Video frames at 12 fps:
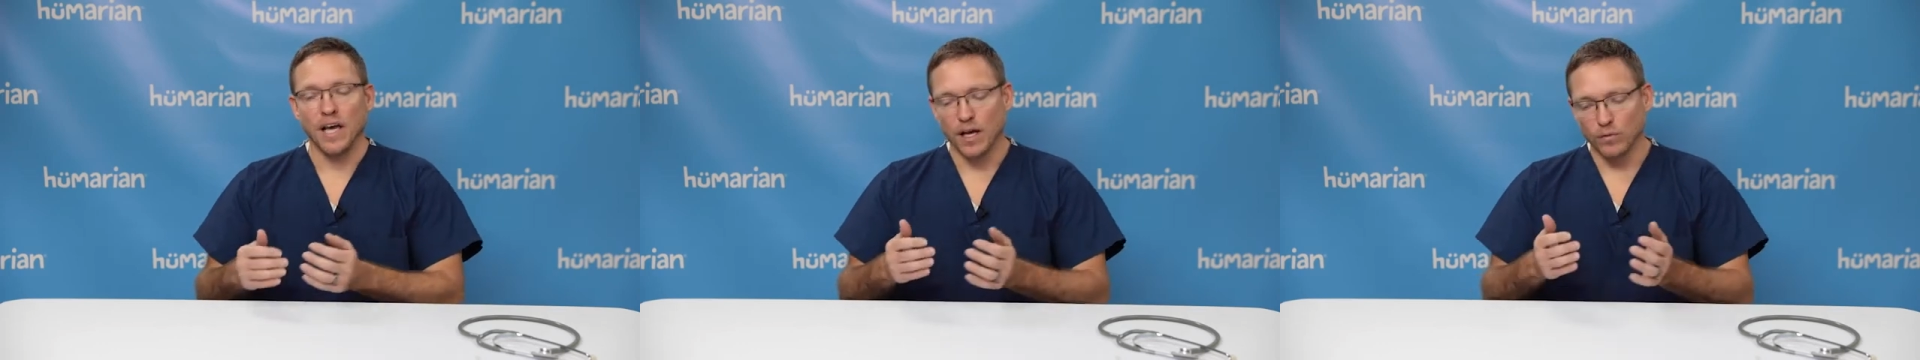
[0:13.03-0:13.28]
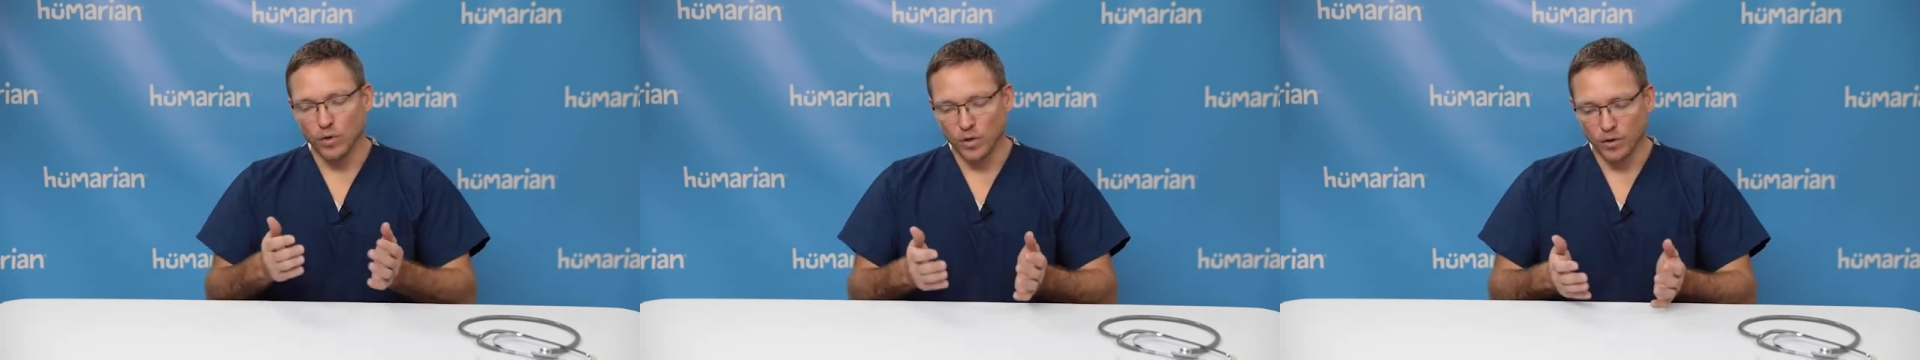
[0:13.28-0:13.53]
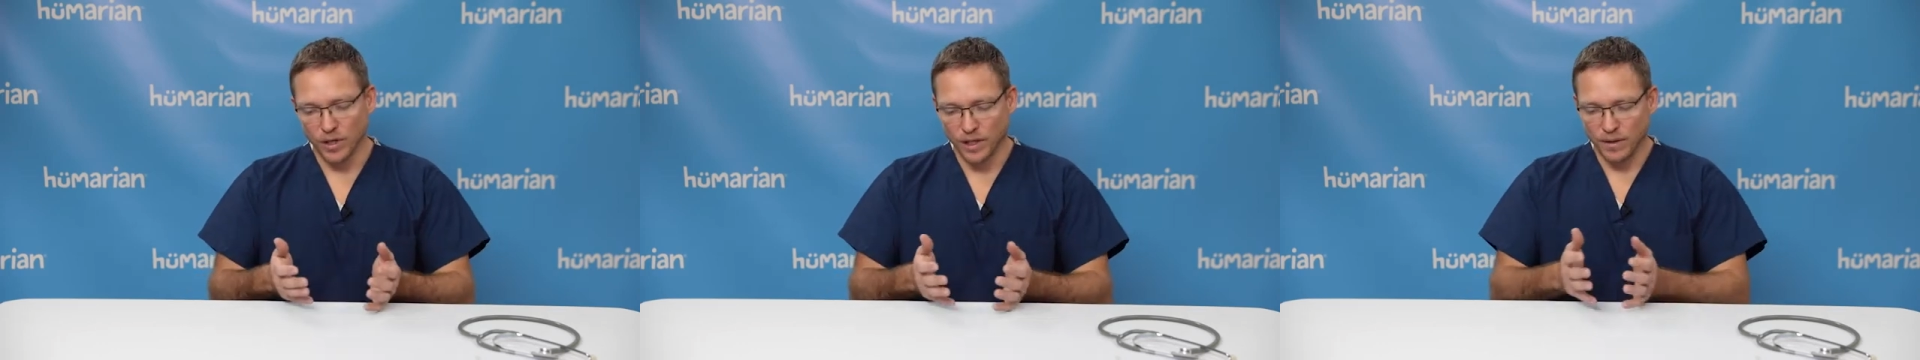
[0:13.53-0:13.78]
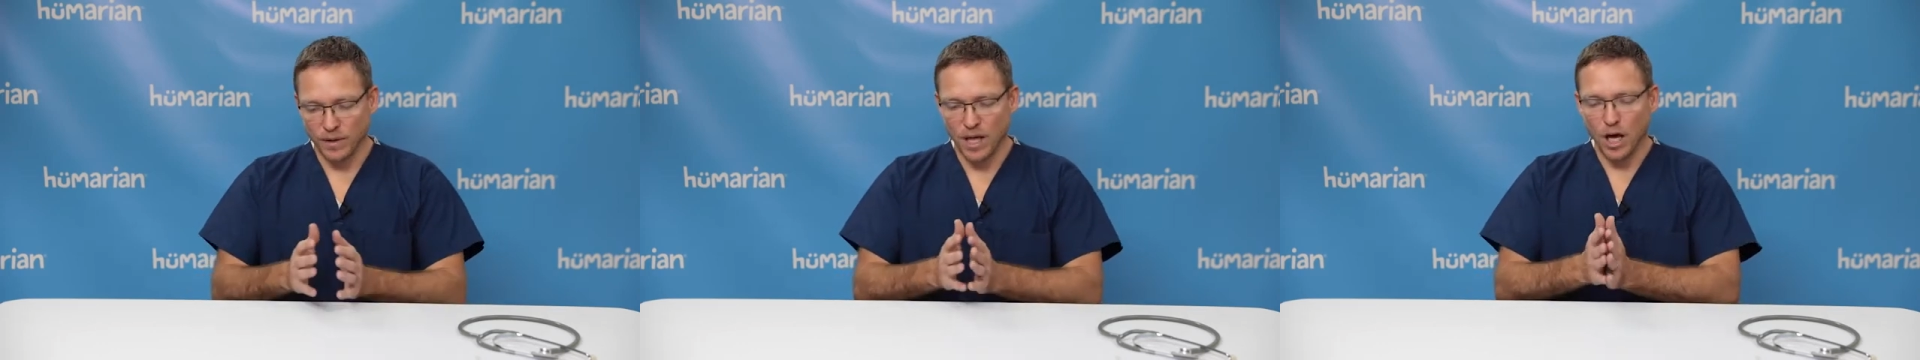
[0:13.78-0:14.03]
And
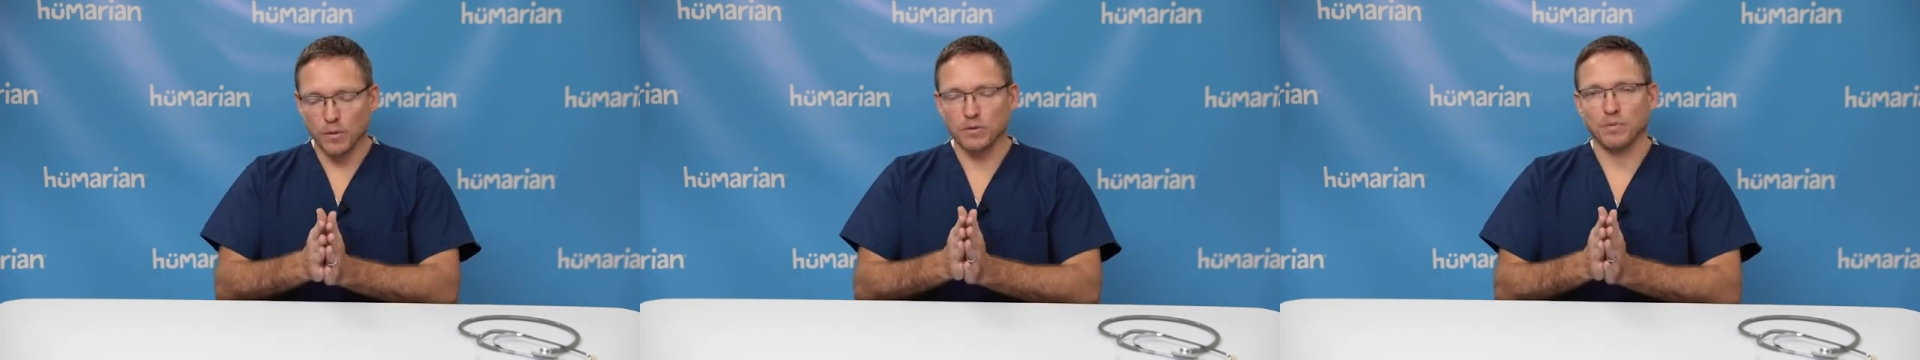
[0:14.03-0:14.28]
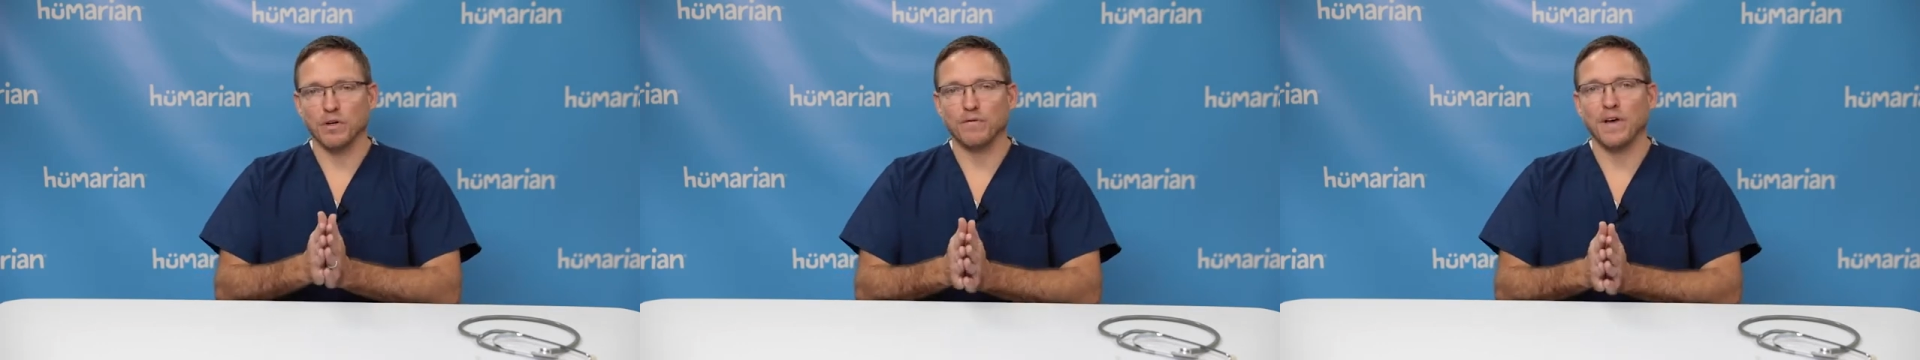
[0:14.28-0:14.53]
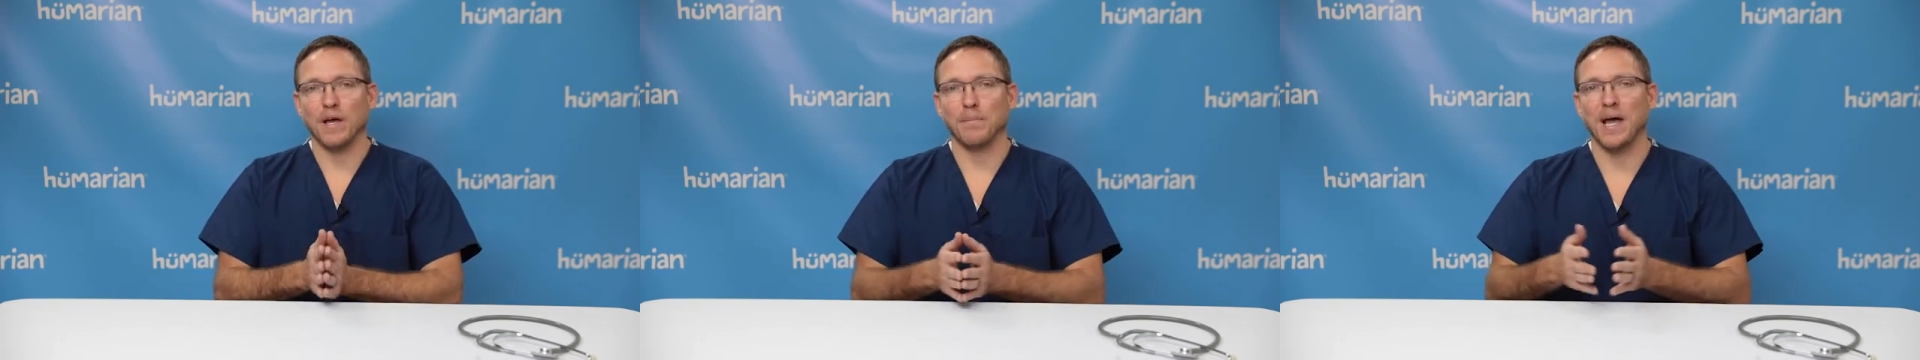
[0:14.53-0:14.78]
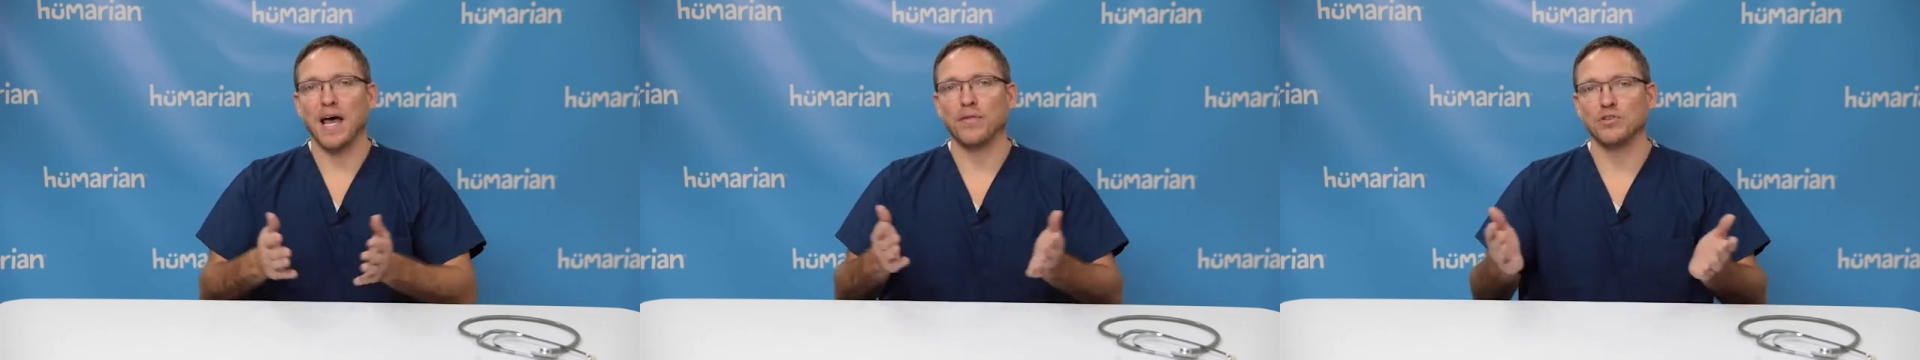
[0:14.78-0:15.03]
reuterin helps prevent
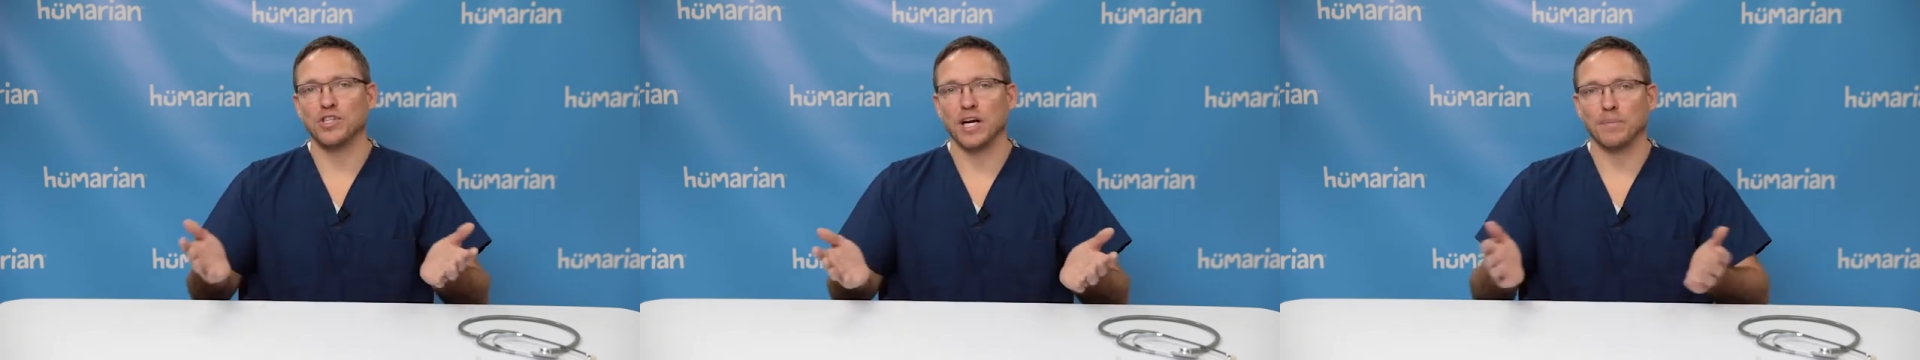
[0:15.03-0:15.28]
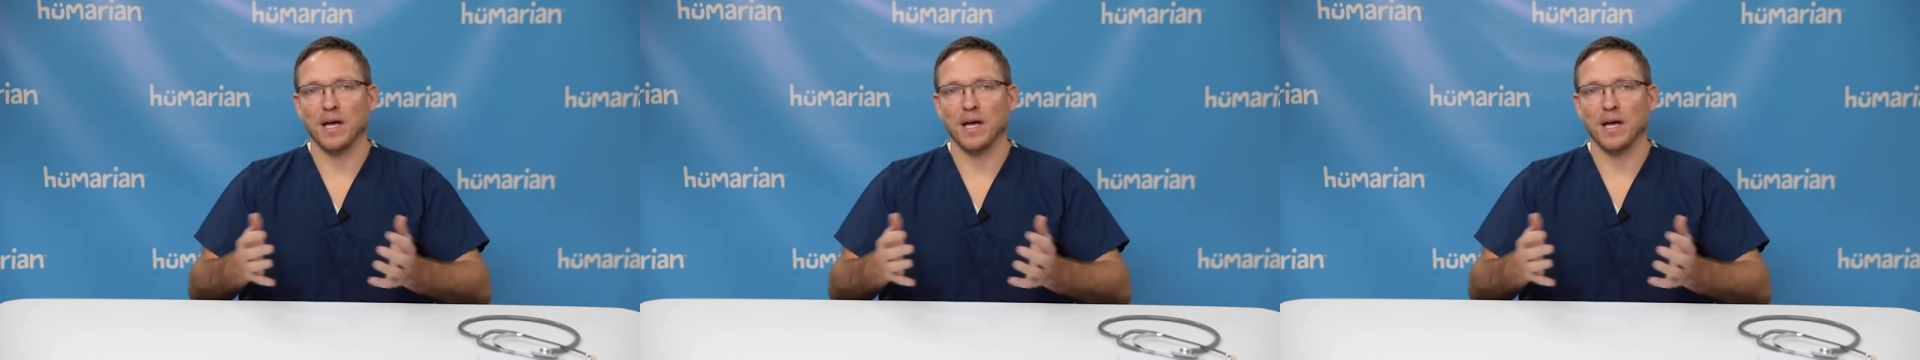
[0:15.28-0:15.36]
pathogenic